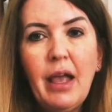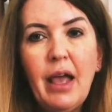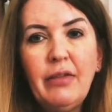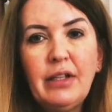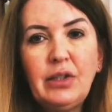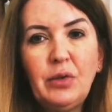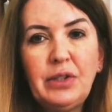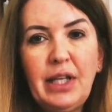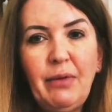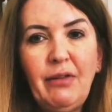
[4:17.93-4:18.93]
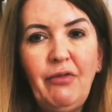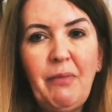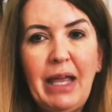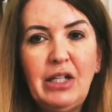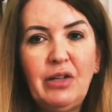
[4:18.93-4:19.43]
There's also
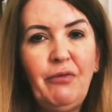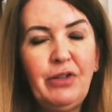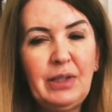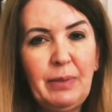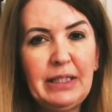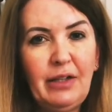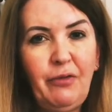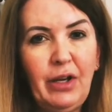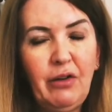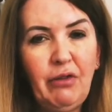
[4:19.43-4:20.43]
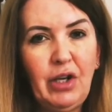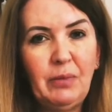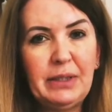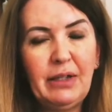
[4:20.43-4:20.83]
information for specific groups,